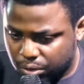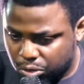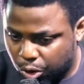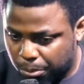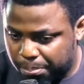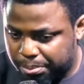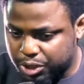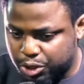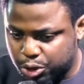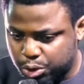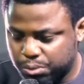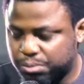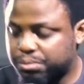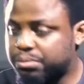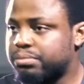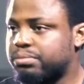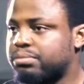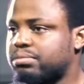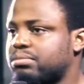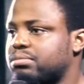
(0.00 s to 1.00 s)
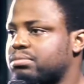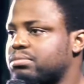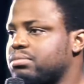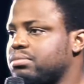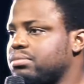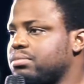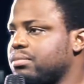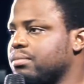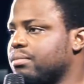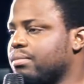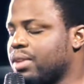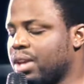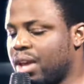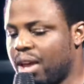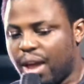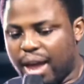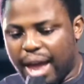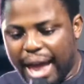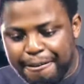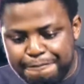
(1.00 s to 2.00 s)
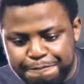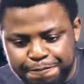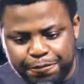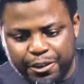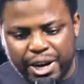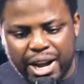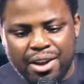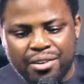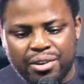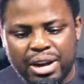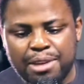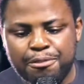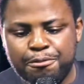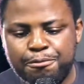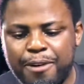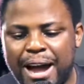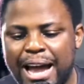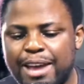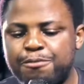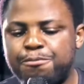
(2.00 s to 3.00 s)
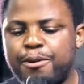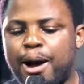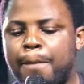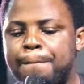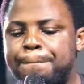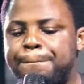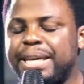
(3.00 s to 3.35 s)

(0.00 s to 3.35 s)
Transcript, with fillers: Number two, every revival